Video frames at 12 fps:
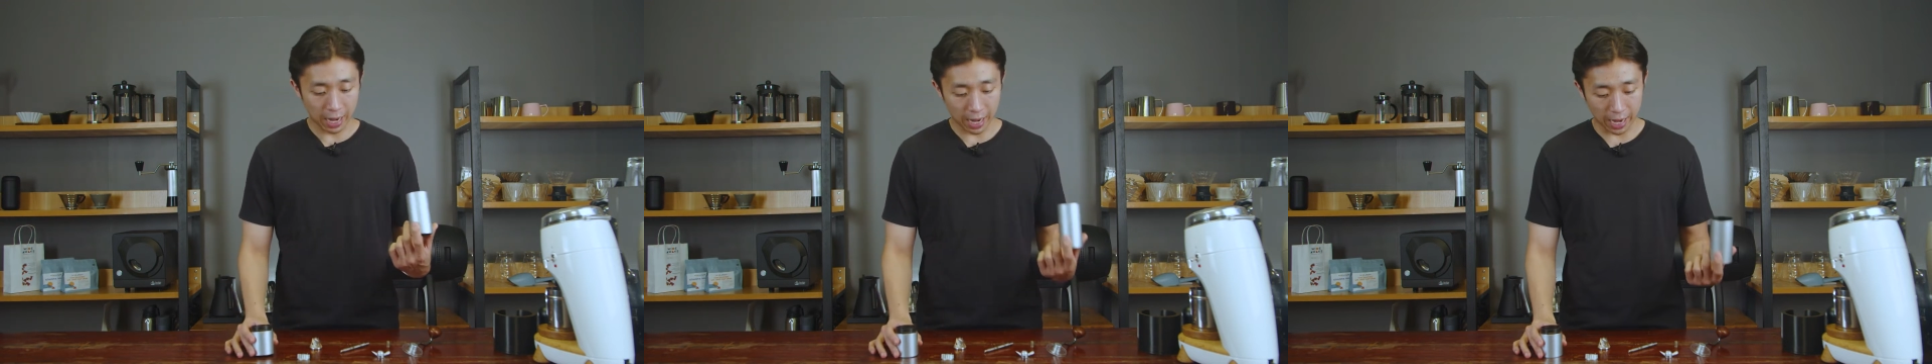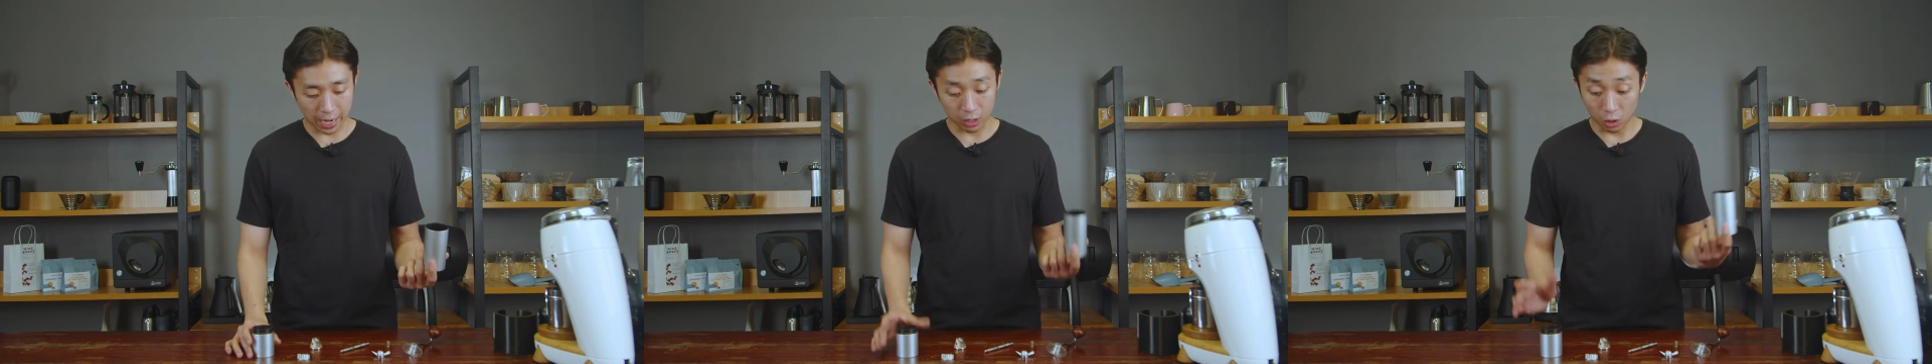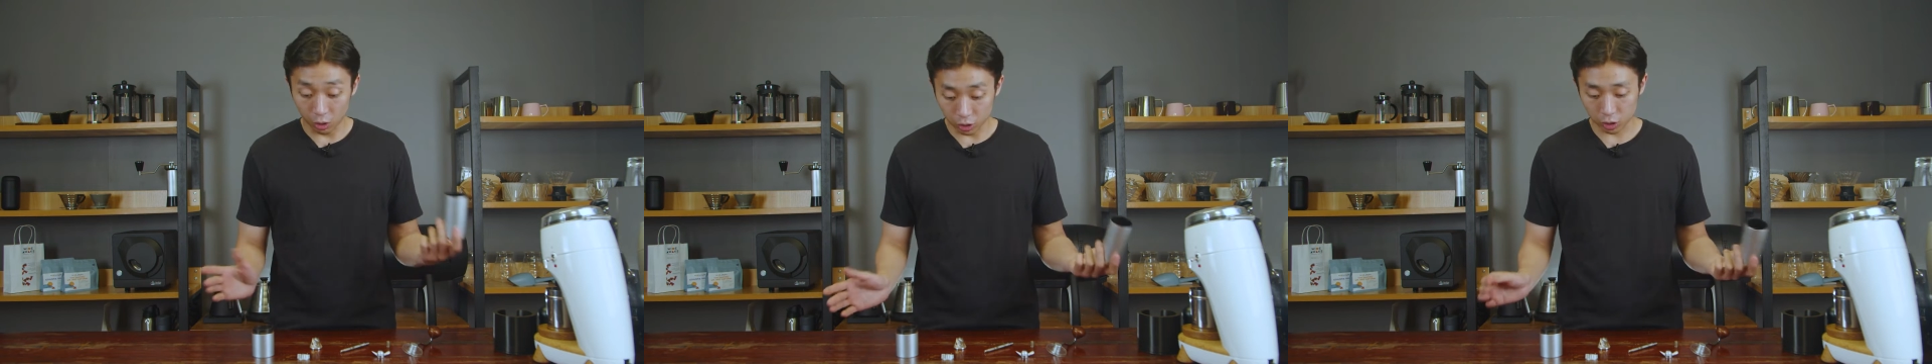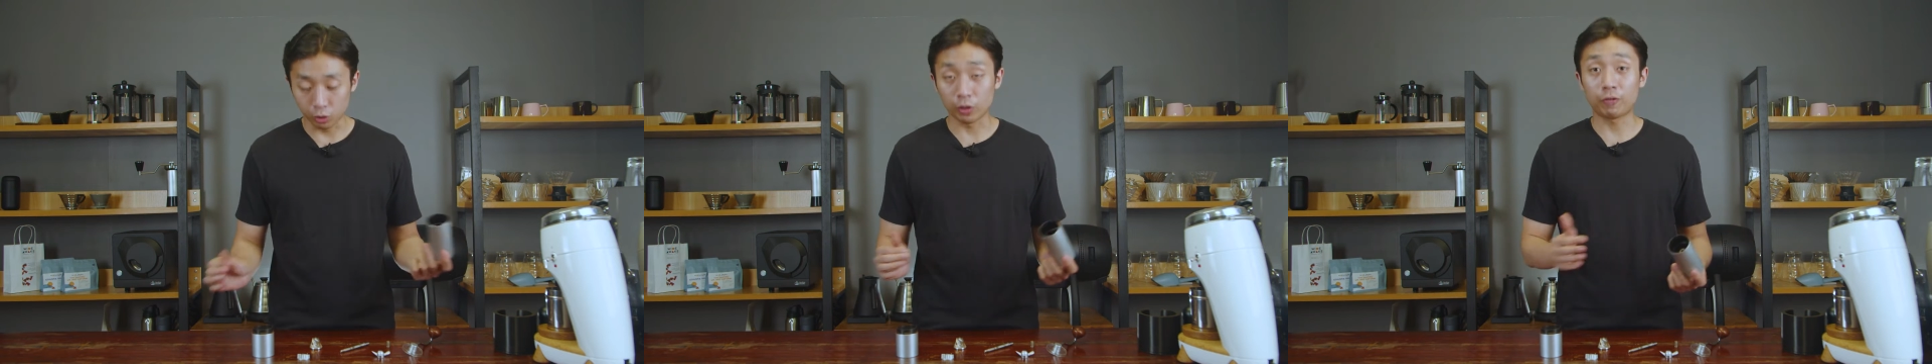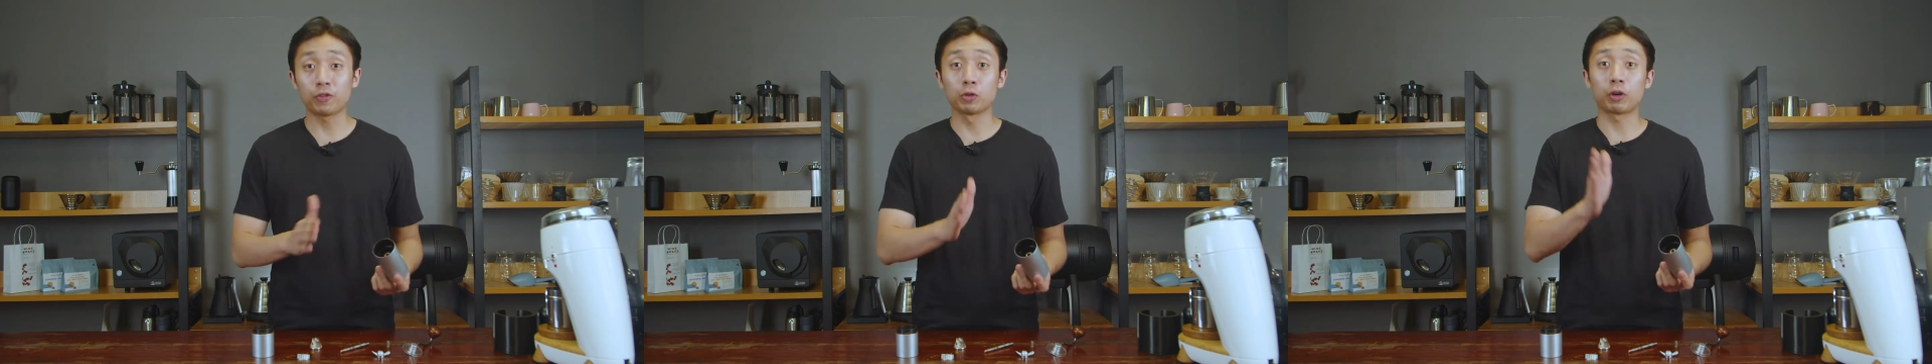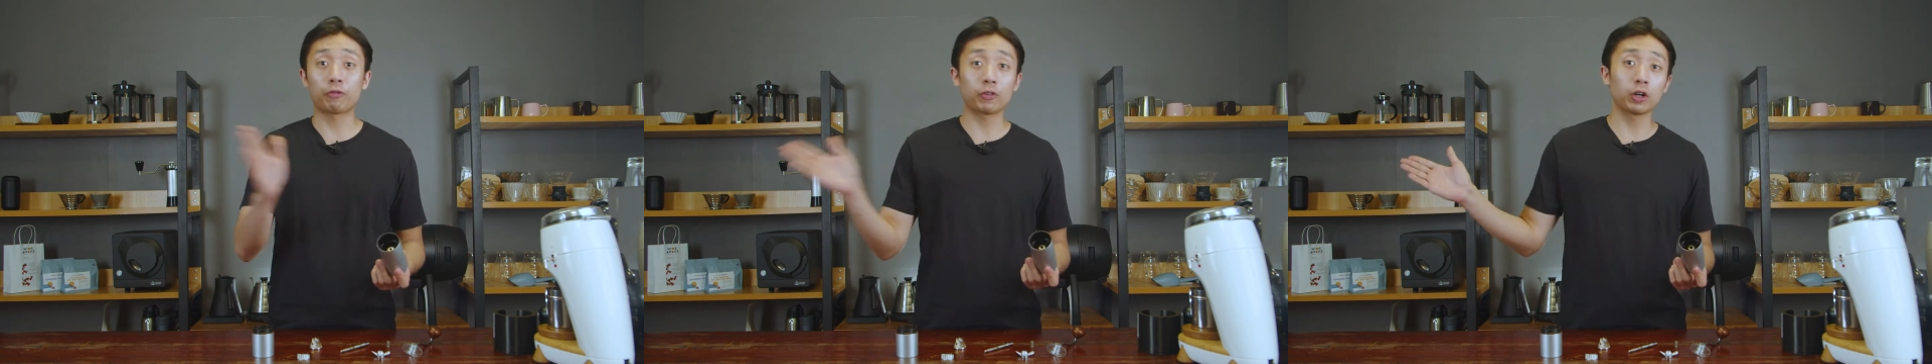And also, if you
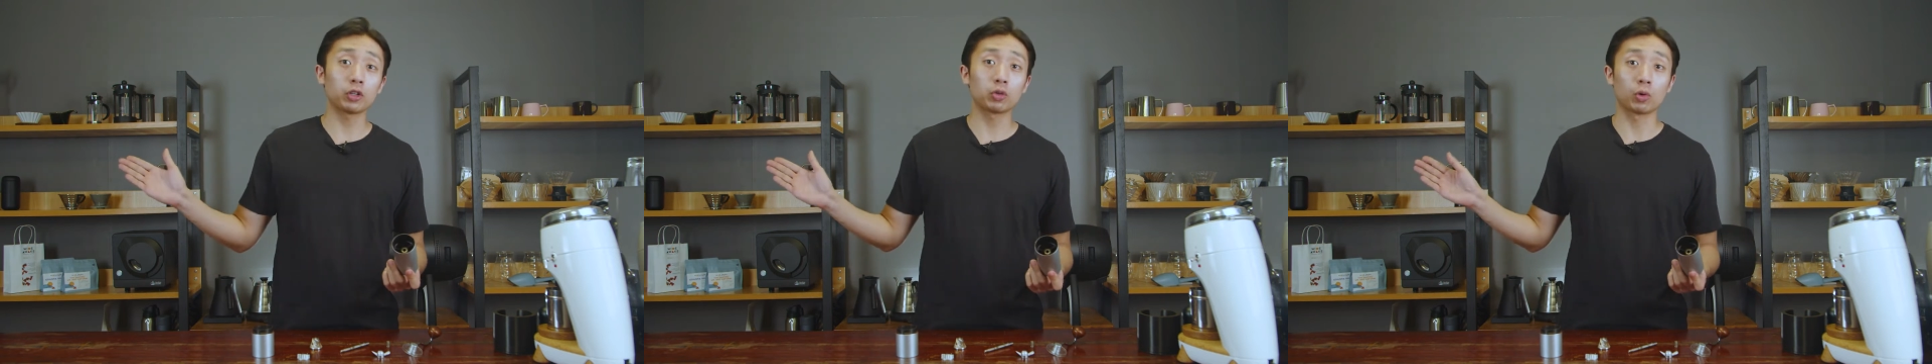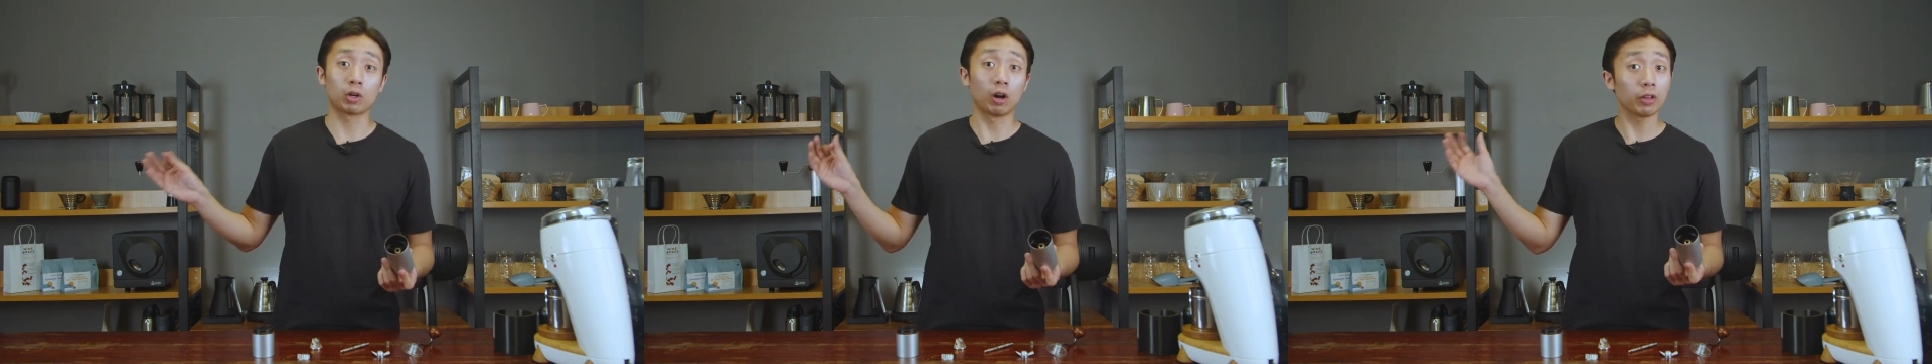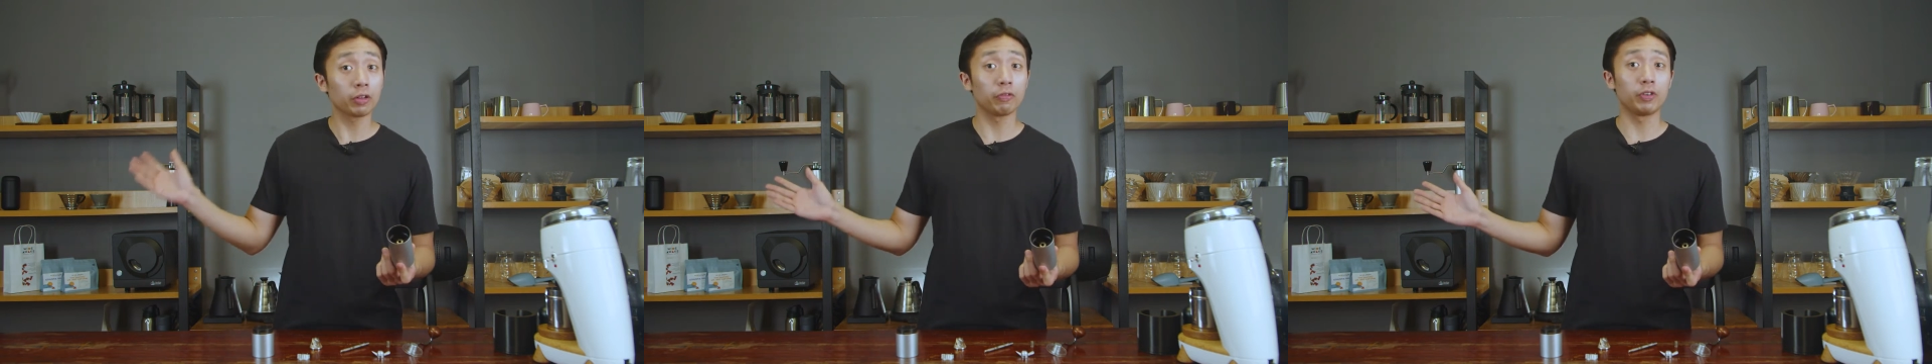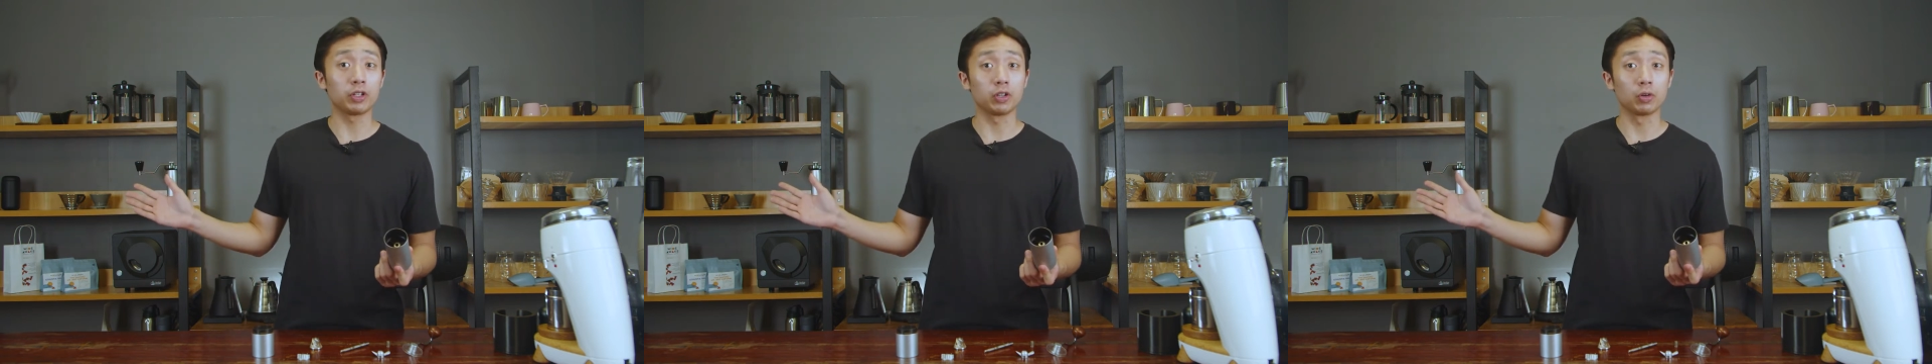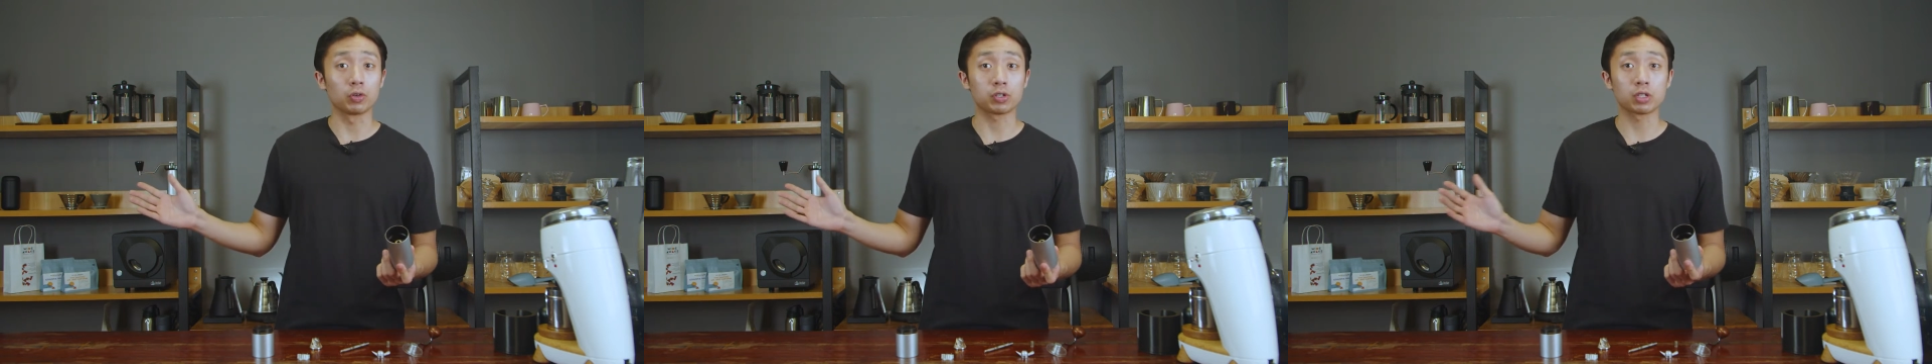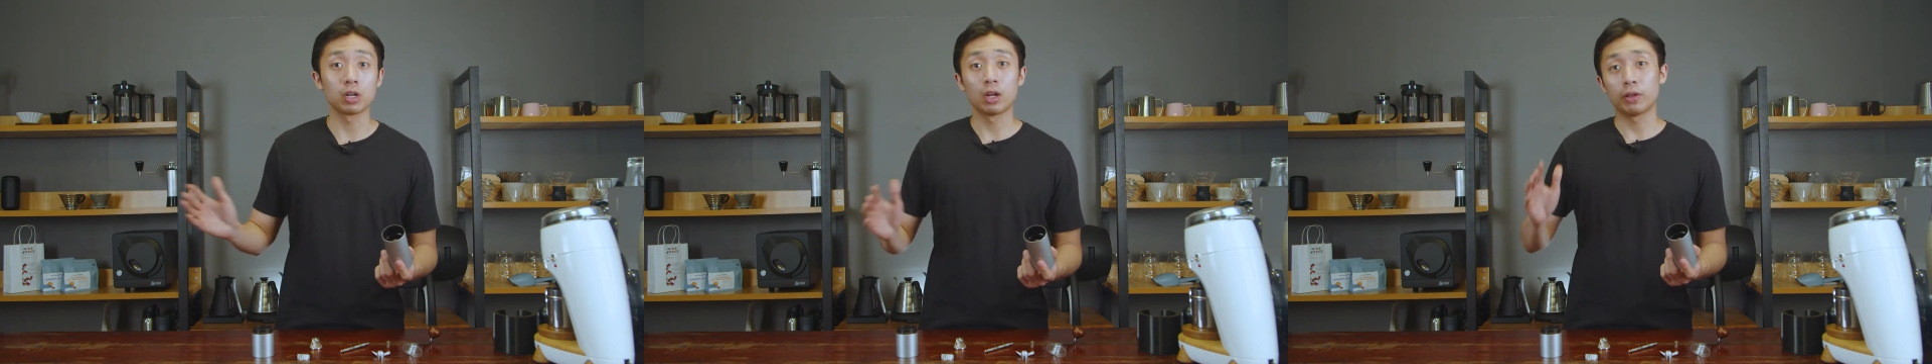refer to our other videos,